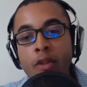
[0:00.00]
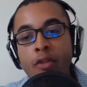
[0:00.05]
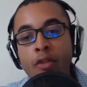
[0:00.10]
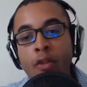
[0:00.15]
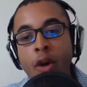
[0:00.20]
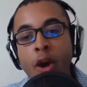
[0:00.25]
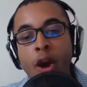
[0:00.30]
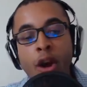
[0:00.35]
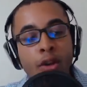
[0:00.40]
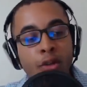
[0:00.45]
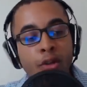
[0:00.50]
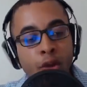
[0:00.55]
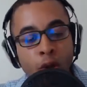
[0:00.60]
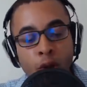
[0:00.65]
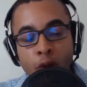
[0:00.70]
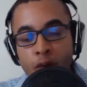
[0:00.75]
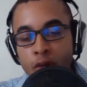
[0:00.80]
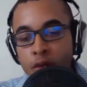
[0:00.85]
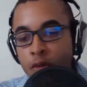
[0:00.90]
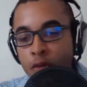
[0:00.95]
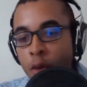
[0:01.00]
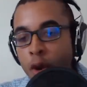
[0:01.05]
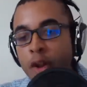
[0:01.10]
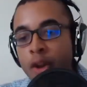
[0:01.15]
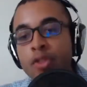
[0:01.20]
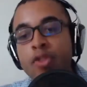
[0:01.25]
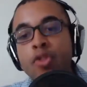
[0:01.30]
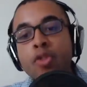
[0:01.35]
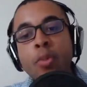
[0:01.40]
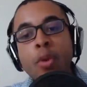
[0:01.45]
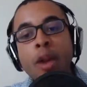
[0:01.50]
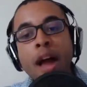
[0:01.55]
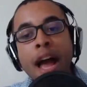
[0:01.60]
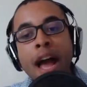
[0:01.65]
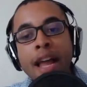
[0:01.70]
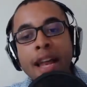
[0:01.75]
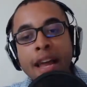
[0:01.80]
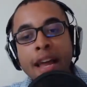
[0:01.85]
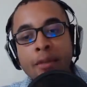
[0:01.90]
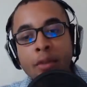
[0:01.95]
for all of those who are super
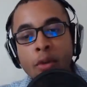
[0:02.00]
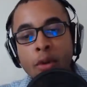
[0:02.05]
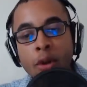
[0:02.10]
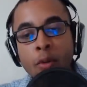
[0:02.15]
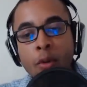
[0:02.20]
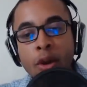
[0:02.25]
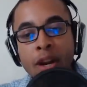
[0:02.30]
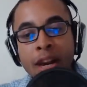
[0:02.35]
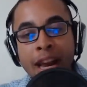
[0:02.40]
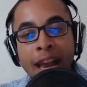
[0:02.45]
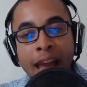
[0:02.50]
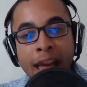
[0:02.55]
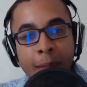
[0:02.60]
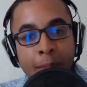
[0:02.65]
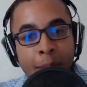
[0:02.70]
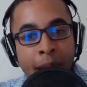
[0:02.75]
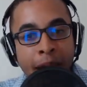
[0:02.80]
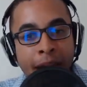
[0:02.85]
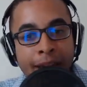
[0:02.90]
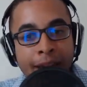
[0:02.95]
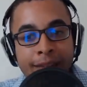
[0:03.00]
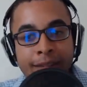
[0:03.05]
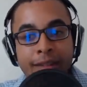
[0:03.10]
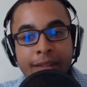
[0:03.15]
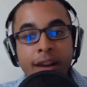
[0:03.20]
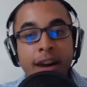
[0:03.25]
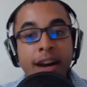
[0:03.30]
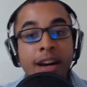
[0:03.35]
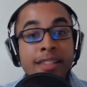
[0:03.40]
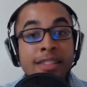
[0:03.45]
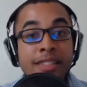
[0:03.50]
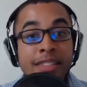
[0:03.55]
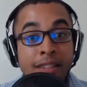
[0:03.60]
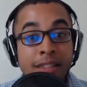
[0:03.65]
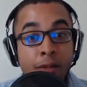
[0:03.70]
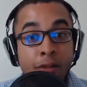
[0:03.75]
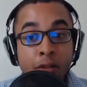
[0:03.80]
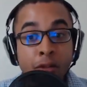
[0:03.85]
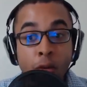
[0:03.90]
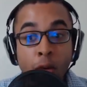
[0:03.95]
high level and want to lambast us
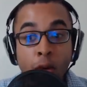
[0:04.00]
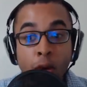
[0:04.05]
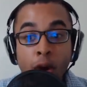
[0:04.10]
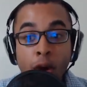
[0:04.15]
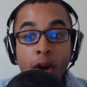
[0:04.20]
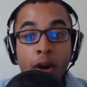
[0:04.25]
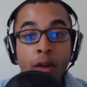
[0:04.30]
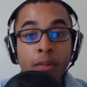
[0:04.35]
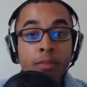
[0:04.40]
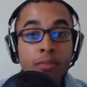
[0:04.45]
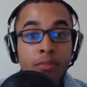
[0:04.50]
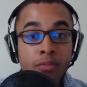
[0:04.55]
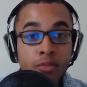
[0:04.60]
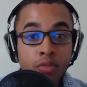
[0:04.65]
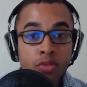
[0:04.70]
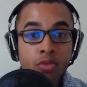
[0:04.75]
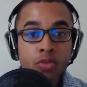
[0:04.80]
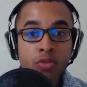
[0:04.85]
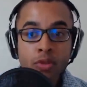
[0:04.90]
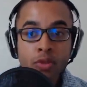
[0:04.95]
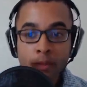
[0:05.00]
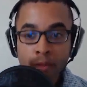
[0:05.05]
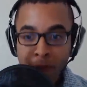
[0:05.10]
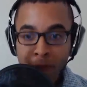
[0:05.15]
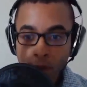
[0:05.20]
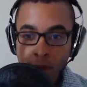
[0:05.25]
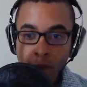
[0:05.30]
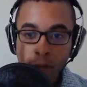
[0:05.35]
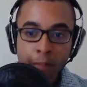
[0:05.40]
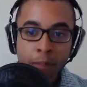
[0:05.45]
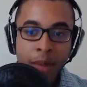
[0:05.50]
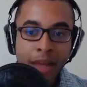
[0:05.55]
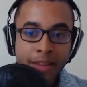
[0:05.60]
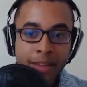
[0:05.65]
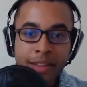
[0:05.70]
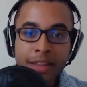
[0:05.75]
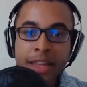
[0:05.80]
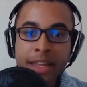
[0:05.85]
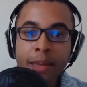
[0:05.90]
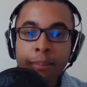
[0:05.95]
for
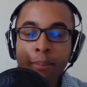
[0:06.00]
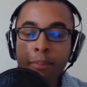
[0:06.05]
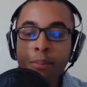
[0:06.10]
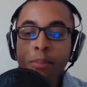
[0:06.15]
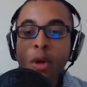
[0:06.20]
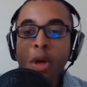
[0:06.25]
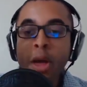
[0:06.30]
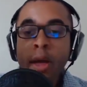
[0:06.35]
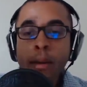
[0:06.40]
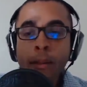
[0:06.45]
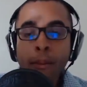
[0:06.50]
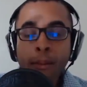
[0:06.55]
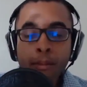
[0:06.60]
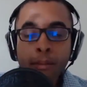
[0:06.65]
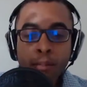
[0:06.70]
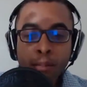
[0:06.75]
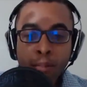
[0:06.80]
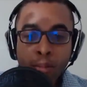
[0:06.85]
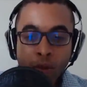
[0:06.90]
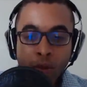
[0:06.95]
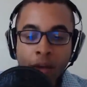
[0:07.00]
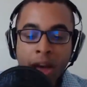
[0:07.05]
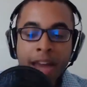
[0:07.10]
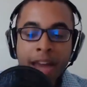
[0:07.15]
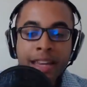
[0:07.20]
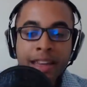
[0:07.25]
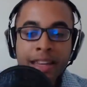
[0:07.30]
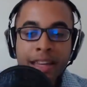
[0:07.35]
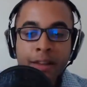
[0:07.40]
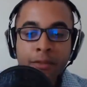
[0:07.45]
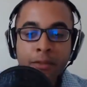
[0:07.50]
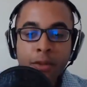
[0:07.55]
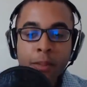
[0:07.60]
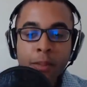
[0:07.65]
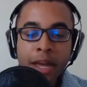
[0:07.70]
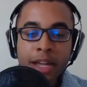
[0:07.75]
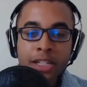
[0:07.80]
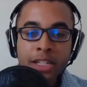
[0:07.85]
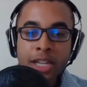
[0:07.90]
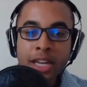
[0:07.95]
basically providing the
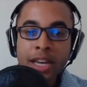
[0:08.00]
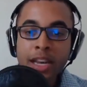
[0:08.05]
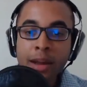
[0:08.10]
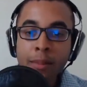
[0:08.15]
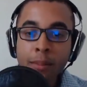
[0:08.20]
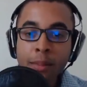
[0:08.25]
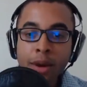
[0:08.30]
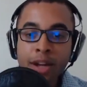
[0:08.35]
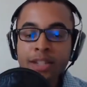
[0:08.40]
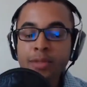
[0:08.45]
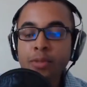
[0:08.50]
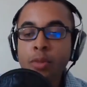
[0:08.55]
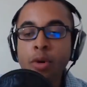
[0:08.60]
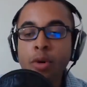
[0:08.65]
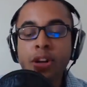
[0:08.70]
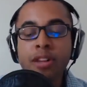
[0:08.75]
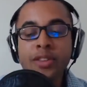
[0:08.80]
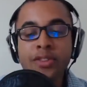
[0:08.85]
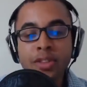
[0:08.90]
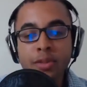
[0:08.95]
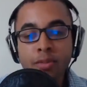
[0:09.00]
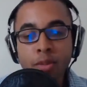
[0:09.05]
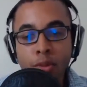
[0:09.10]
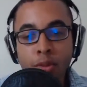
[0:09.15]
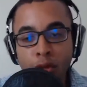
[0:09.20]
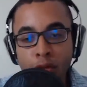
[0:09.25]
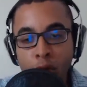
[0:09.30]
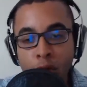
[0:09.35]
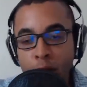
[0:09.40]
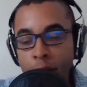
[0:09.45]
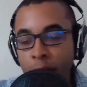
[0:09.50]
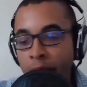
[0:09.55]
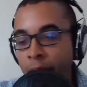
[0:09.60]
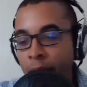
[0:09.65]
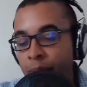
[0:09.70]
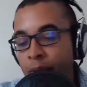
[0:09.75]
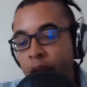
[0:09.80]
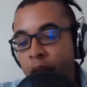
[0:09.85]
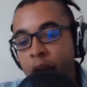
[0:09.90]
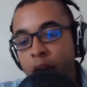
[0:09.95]
information in a much more consumable
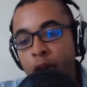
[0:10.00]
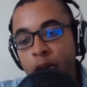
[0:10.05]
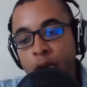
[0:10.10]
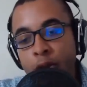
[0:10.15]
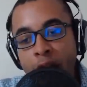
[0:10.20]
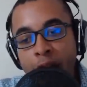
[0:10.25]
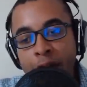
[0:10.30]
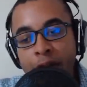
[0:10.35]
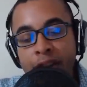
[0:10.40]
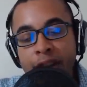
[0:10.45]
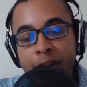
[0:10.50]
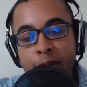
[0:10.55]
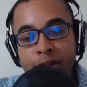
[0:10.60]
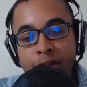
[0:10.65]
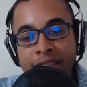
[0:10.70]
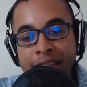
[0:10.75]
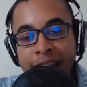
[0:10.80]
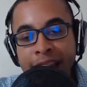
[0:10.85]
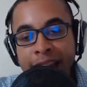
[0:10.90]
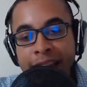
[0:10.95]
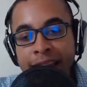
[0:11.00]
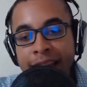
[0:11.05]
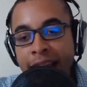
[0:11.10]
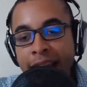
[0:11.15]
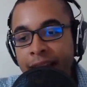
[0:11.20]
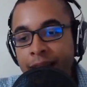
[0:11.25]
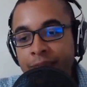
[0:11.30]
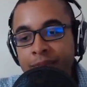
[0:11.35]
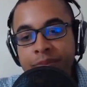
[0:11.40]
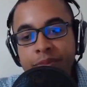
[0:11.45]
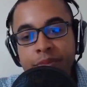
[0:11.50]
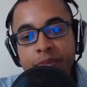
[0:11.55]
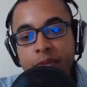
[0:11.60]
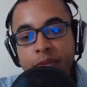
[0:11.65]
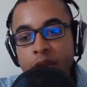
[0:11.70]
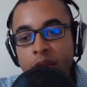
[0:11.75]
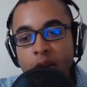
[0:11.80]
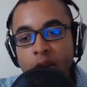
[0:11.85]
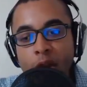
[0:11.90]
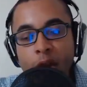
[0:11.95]
format, you have to understand that
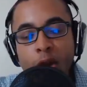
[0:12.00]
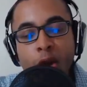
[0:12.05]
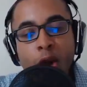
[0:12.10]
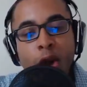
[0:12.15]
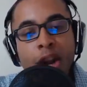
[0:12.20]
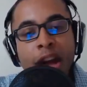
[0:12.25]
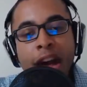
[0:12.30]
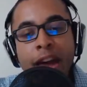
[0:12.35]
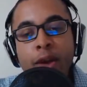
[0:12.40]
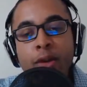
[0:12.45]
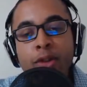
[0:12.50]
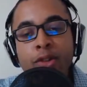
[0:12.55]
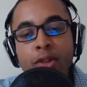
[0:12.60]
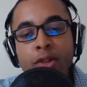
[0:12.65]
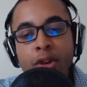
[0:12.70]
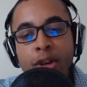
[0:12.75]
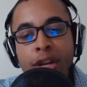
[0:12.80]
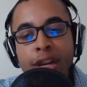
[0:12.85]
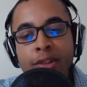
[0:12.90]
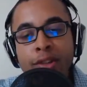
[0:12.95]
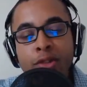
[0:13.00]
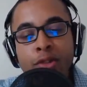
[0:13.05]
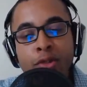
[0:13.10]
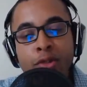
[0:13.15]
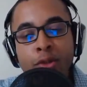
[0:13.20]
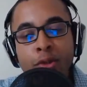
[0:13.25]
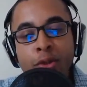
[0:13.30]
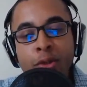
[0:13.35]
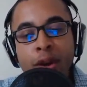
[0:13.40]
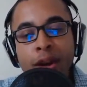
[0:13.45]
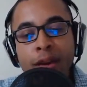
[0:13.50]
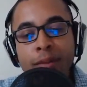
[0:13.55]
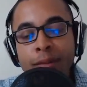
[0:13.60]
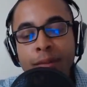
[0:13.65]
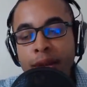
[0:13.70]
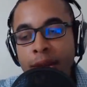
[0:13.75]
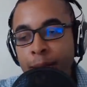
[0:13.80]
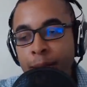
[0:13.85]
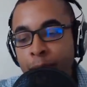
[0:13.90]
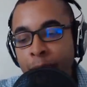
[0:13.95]
Cardano is looking to
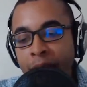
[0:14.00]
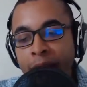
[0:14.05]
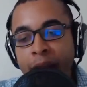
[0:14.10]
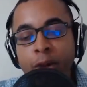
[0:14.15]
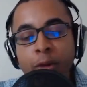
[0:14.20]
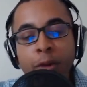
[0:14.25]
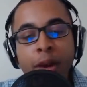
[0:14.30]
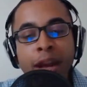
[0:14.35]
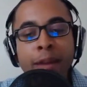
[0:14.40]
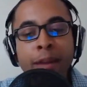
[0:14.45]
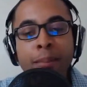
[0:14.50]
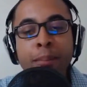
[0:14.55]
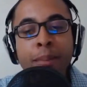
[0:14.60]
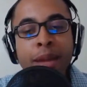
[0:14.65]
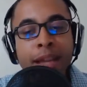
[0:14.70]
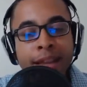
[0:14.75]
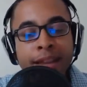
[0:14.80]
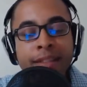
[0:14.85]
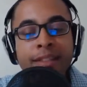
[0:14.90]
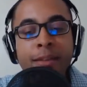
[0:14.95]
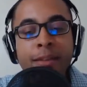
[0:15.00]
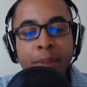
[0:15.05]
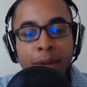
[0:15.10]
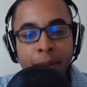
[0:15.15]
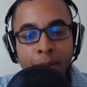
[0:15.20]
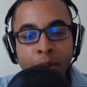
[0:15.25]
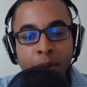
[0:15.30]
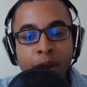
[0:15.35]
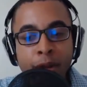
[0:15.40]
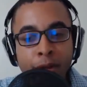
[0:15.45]
migrate millions of people